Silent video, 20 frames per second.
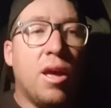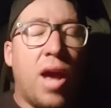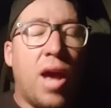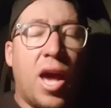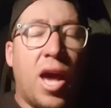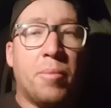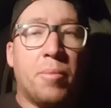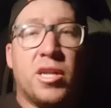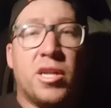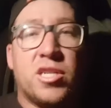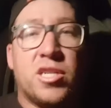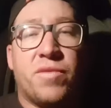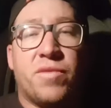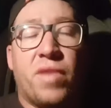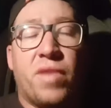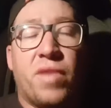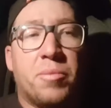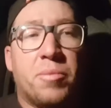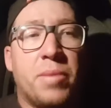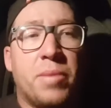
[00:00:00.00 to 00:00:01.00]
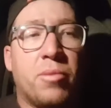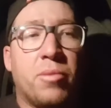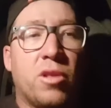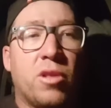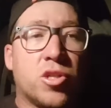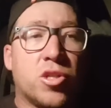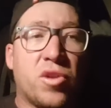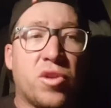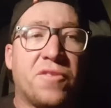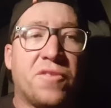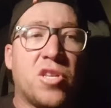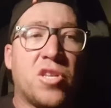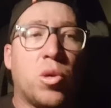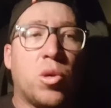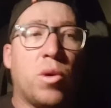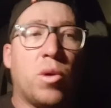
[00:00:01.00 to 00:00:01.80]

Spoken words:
and a bunch of other people on a drift tour,